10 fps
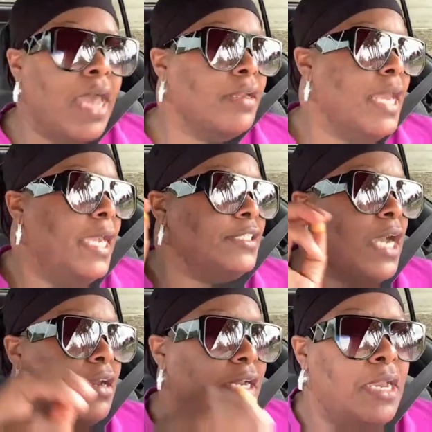I don't
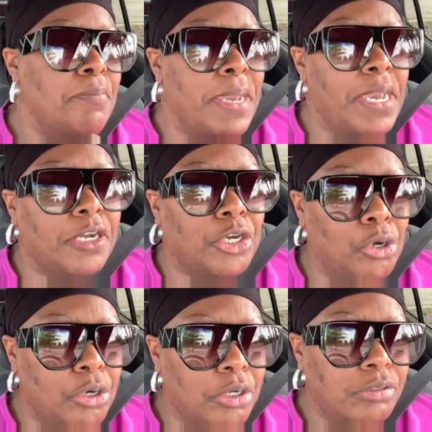ask y'all to email
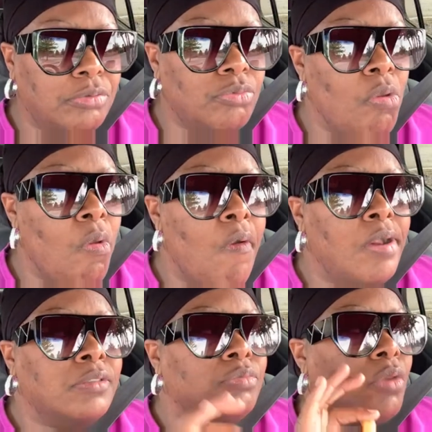Google
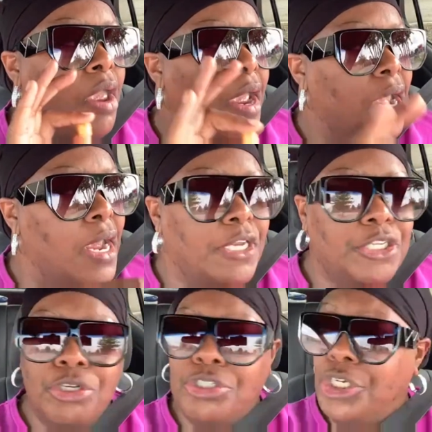
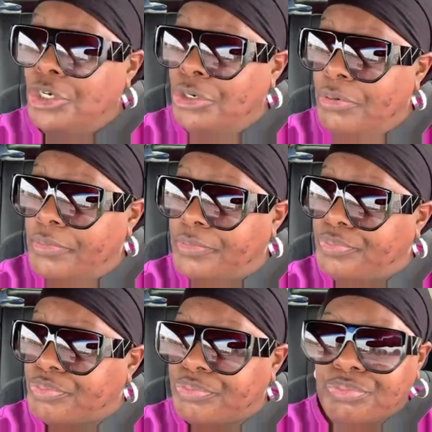and YouTube
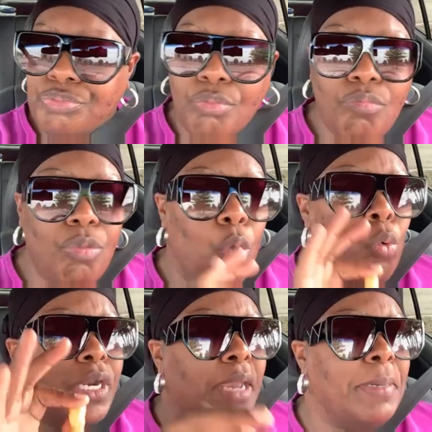
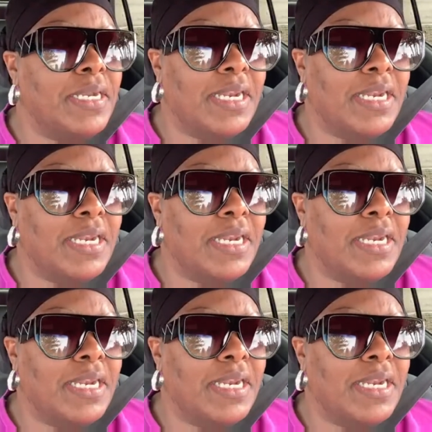when they be